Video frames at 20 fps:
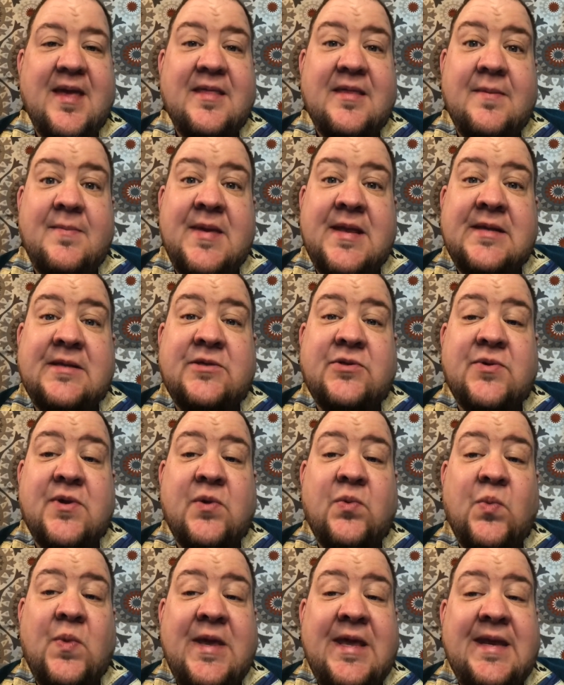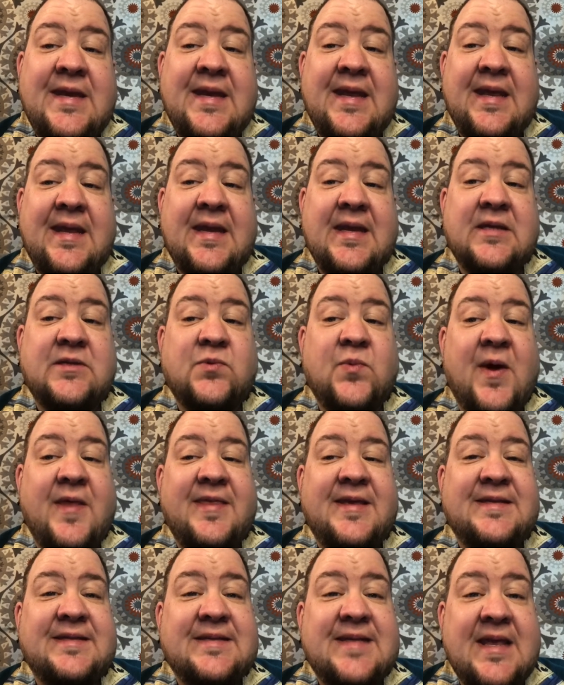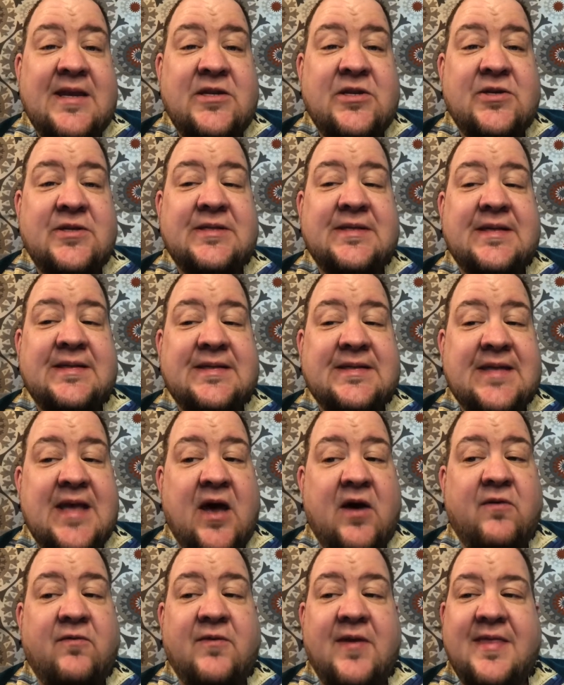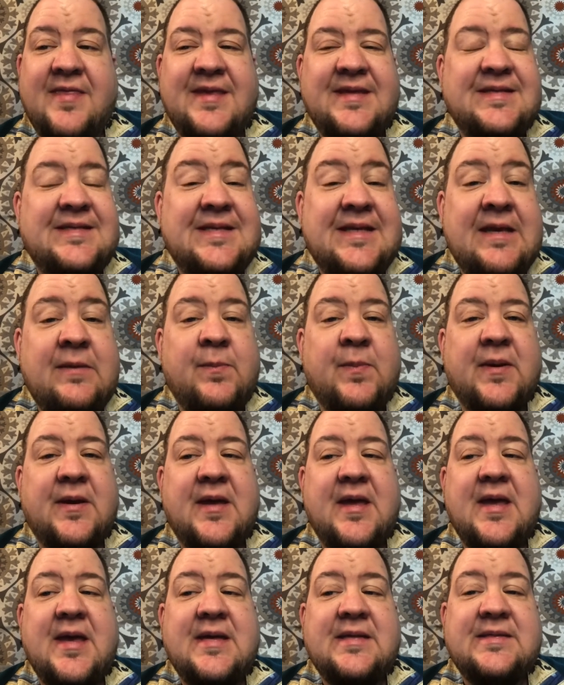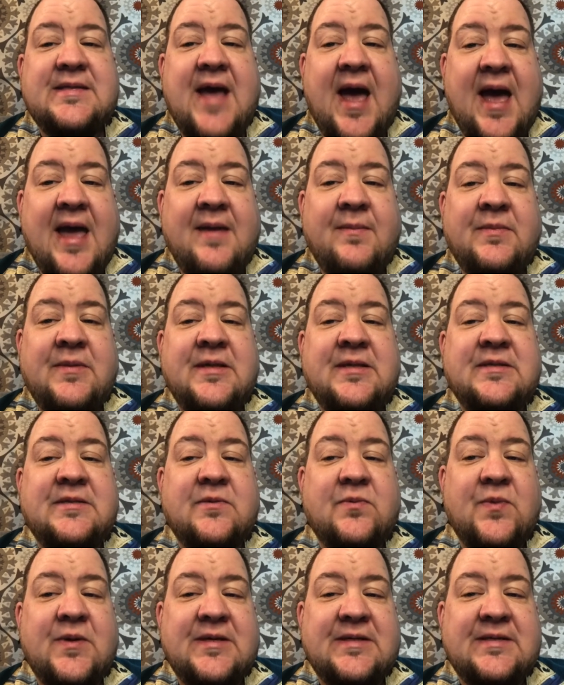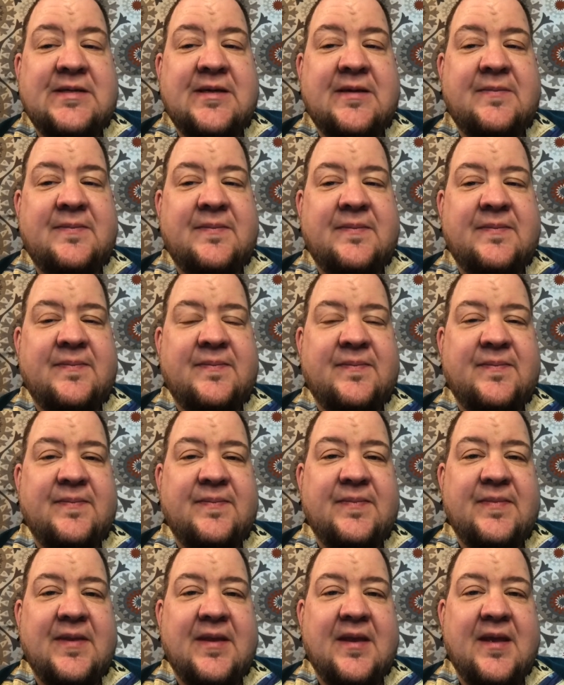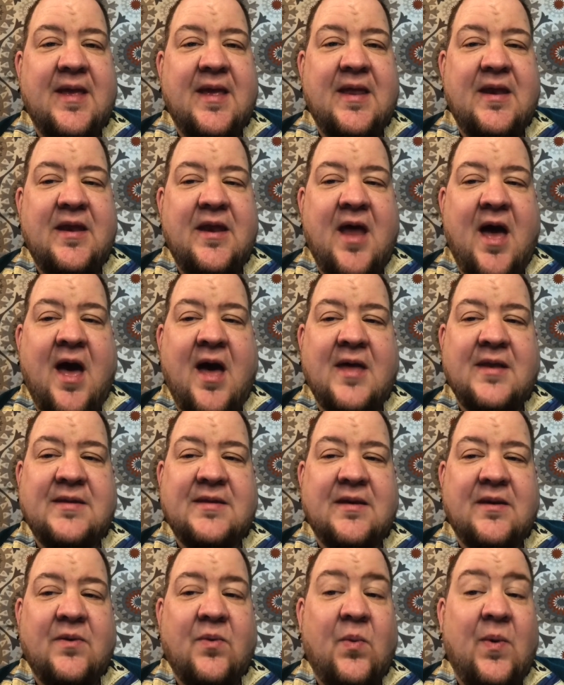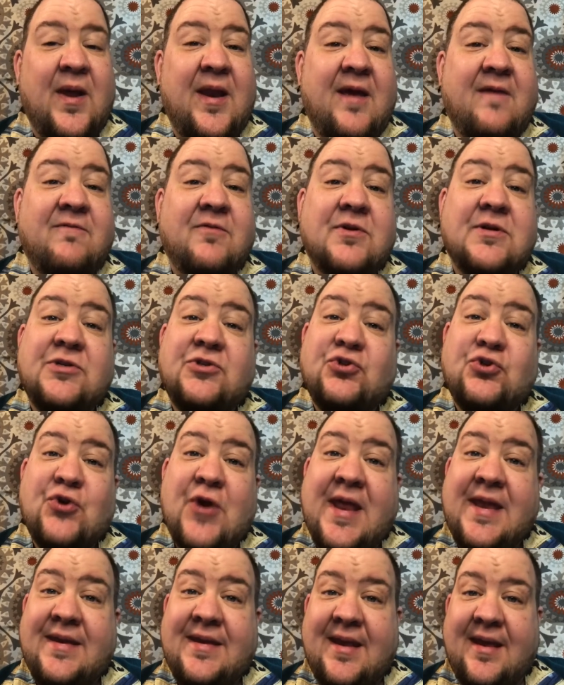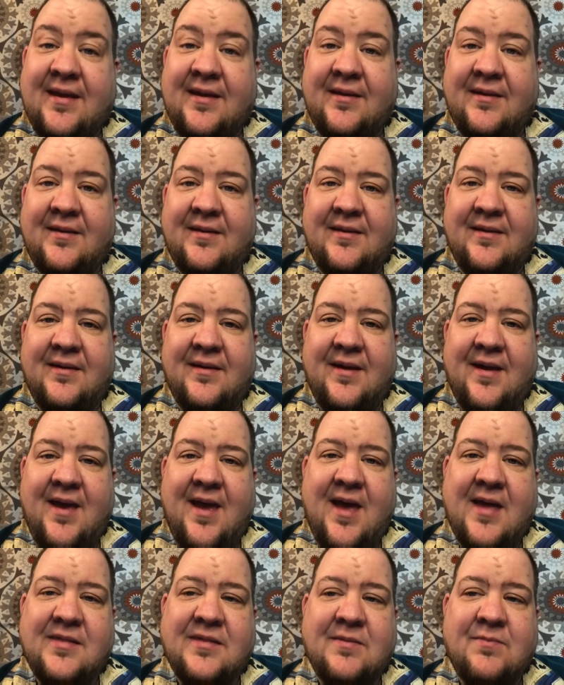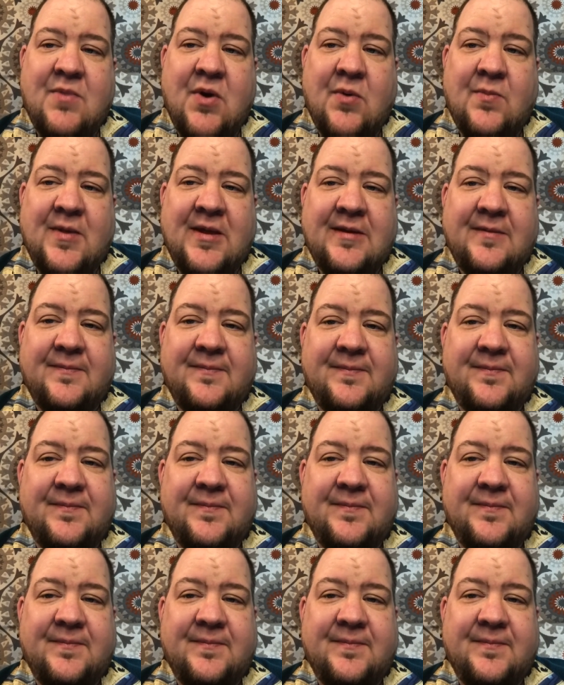The ministry we need is one that centers itself in the deep, timeless wisdom, not whatever is trending at the moment.